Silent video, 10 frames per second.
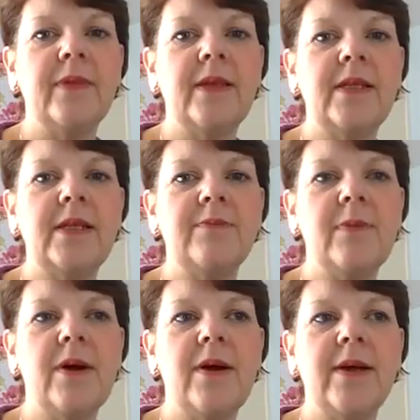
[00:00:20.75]
This is
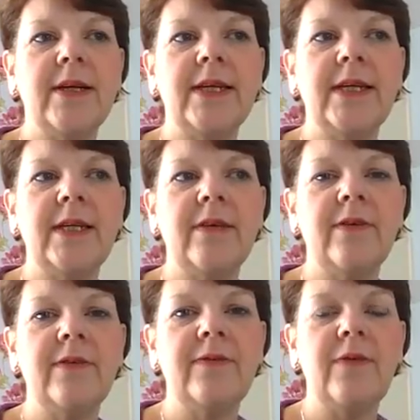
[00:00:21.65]
my
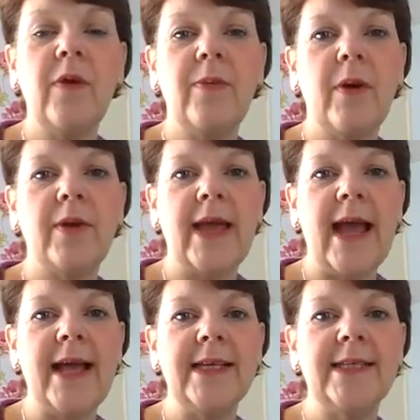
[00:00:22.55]
fourth
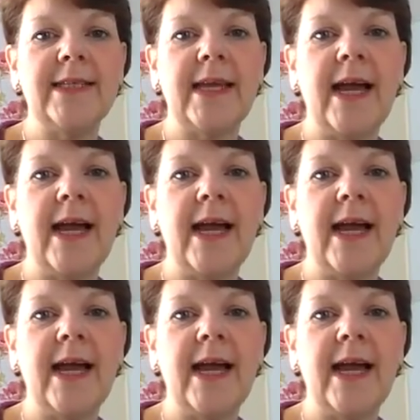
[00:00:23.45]
podcast.